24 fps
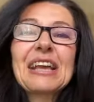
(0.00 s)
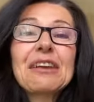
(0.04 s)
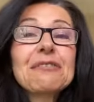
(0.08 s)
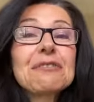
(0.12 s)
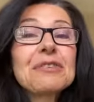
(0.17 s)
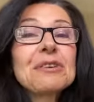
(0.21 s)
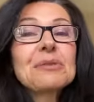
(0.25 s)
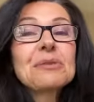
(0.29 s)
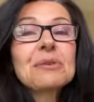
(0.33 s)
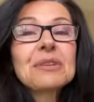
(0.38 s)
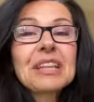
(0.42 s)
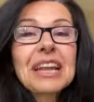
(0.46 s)

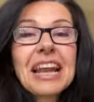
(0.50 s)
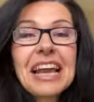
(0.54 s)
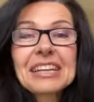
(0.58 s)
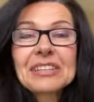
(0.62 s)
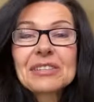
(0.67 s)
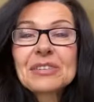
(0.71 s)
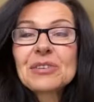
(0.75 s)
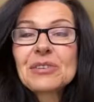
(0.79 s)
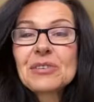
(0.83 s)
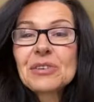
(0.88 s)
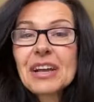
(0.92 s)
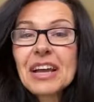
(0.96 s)
If you would
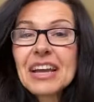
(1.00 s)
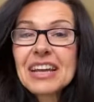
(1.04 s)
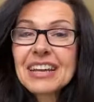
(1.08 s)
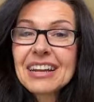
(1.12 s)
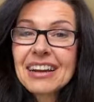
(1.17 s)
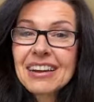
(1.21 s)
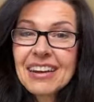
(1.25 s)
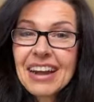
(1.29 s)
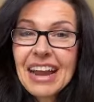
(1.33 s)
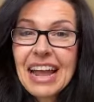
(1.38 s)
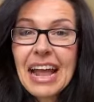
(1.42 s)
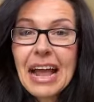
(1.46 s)
like to
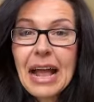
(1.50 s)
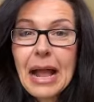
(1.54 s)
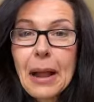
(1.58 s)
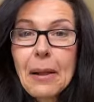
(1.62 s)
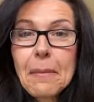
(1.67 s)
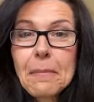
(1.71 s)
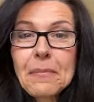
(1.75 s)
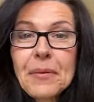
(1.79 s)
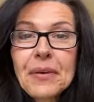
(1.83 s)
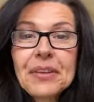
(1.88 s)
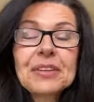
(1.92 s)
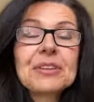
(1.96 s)
try our
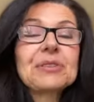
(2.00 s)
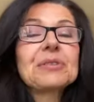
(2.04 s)
app,